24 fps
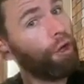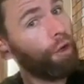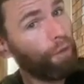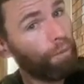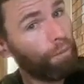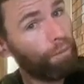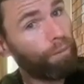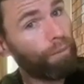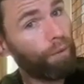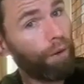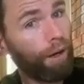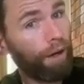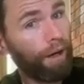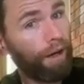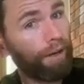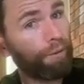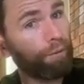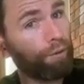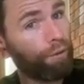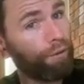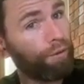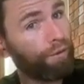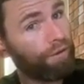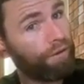my
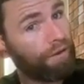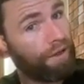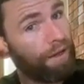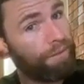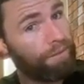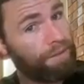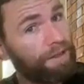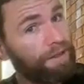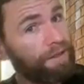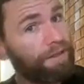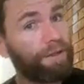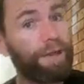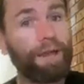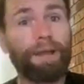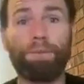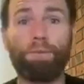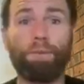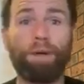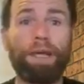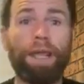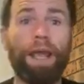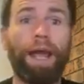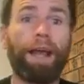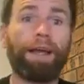rule of thumb is like
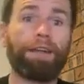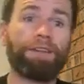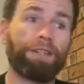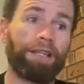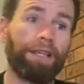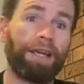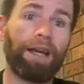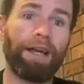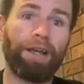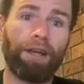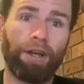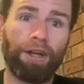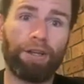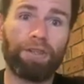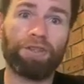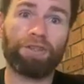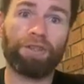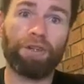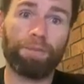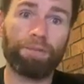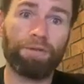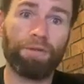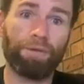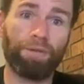we actually are going to
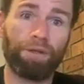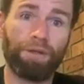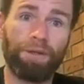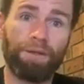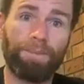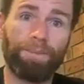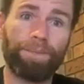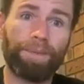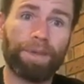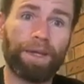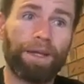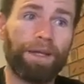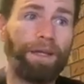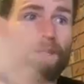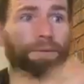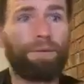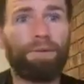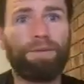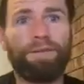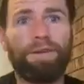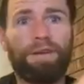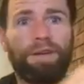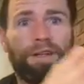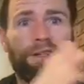stop doing it unless we
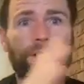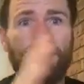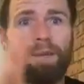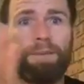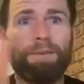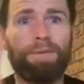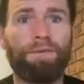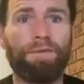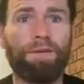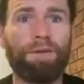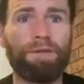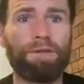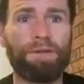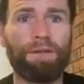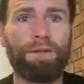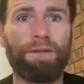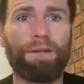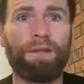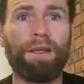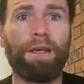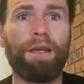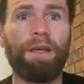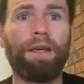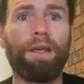find a cheaper version,
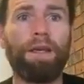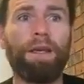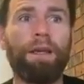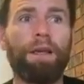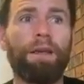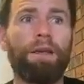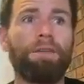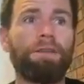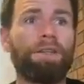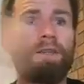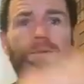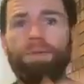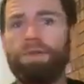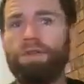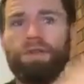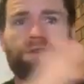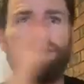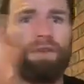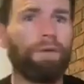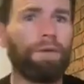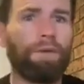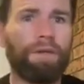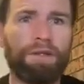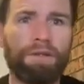just
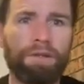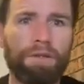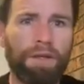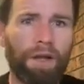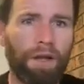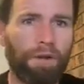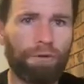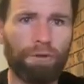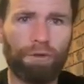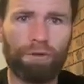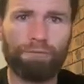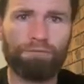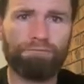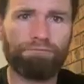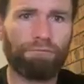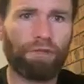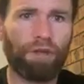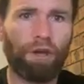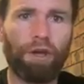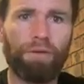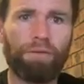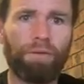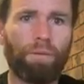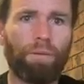because everything's going on
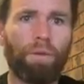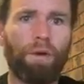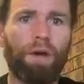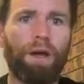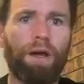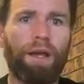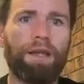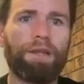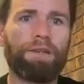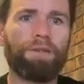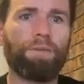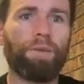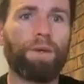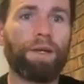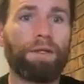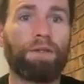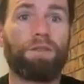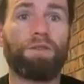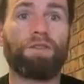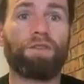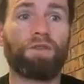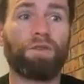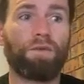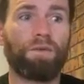COVID wise, where
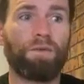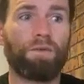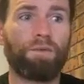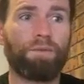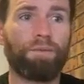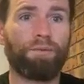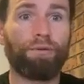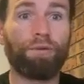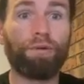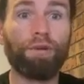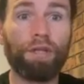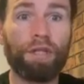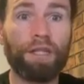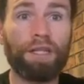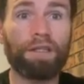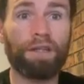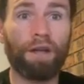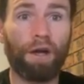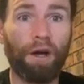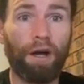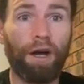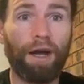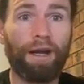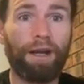it's pretty
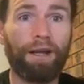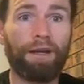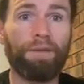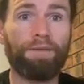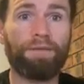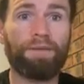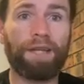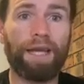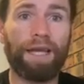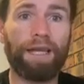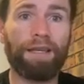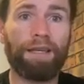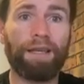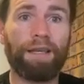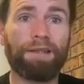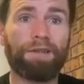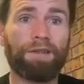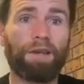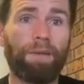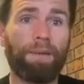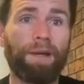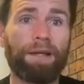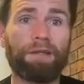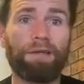tight, and if daycares
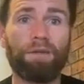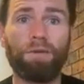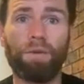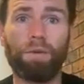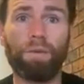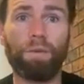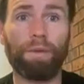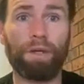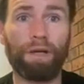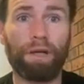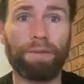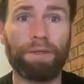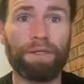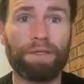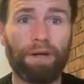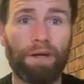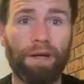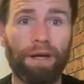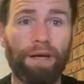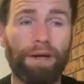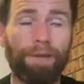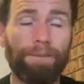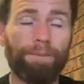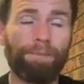go back to normal, we're going to be
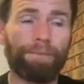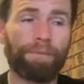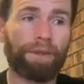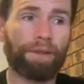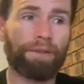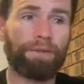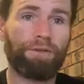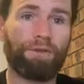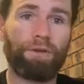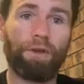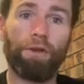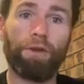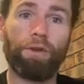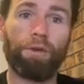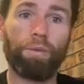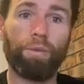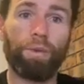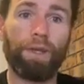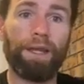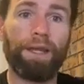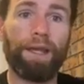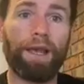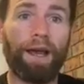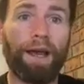tighter. So
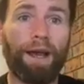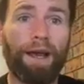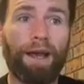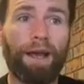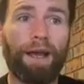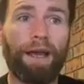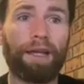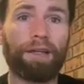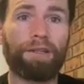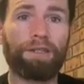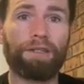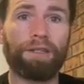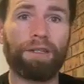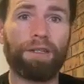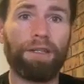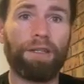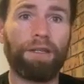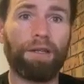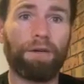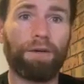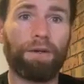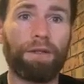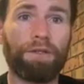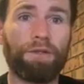we are actually
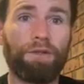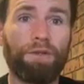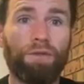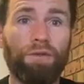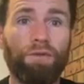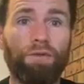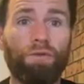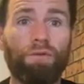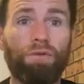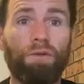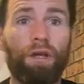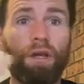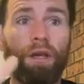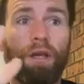going to